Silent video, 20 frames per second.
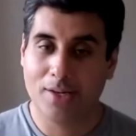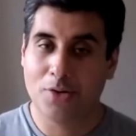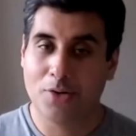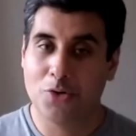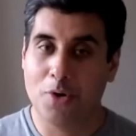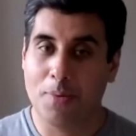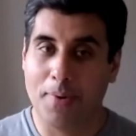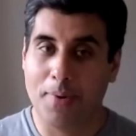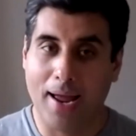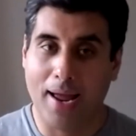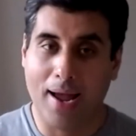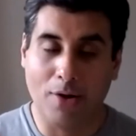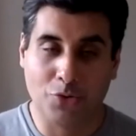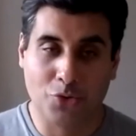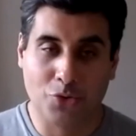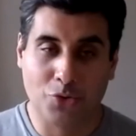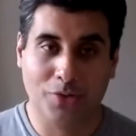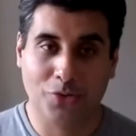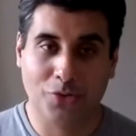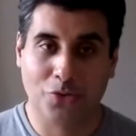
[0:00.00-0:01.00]
no matter how
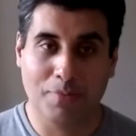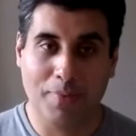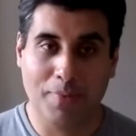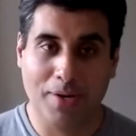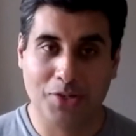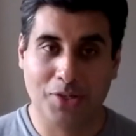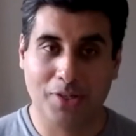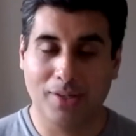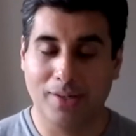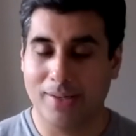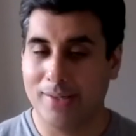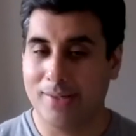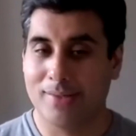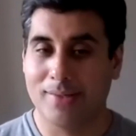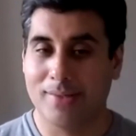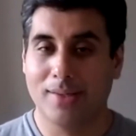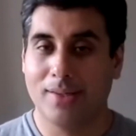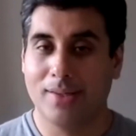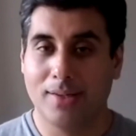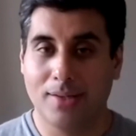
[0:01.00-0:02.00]
transformational it is,
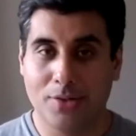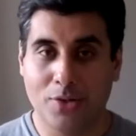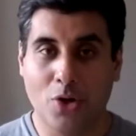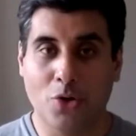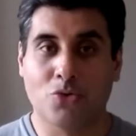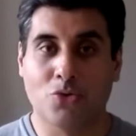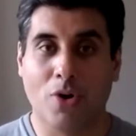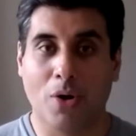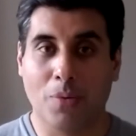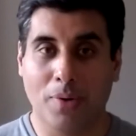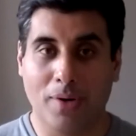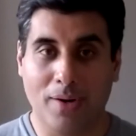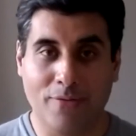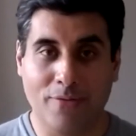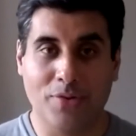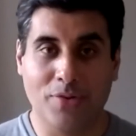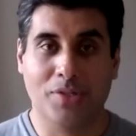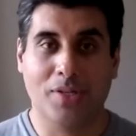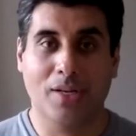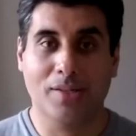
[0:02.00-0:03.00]
no drug will ever
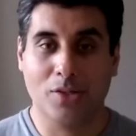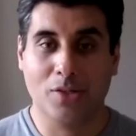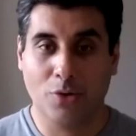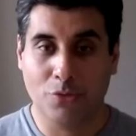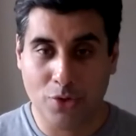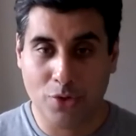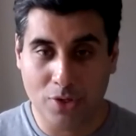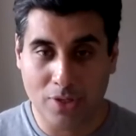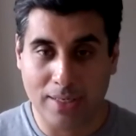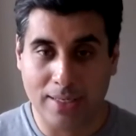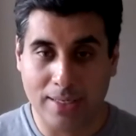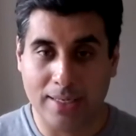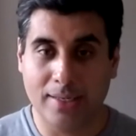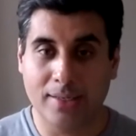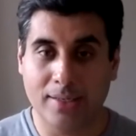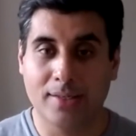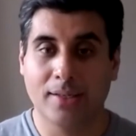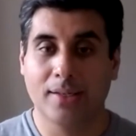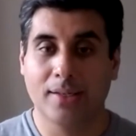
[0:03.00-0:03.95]
sell itself. You need